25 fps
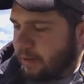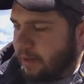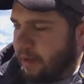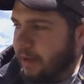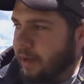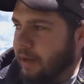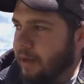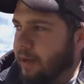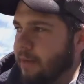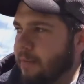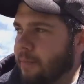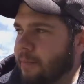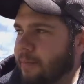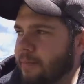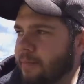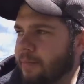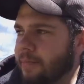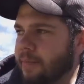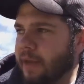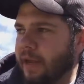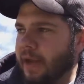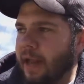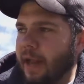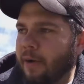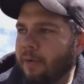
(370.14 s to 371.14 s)

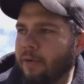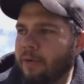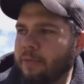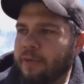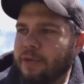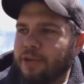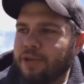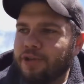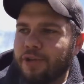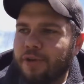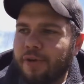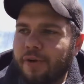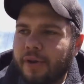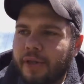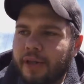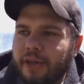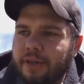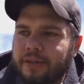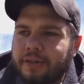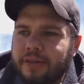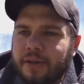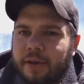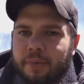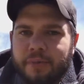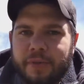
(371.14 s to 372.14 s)
that I would be shooting
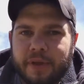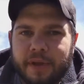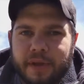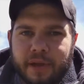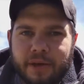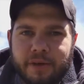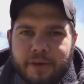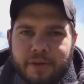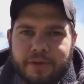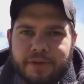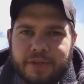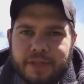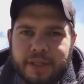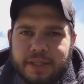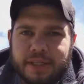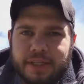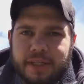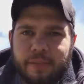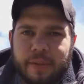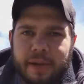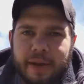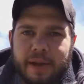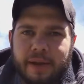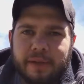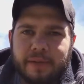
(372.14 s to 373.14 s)
at something under 60
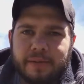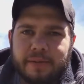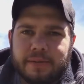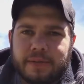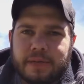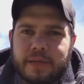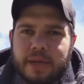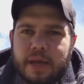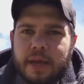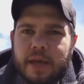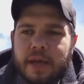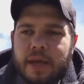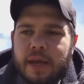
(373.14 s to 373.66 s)
pounds,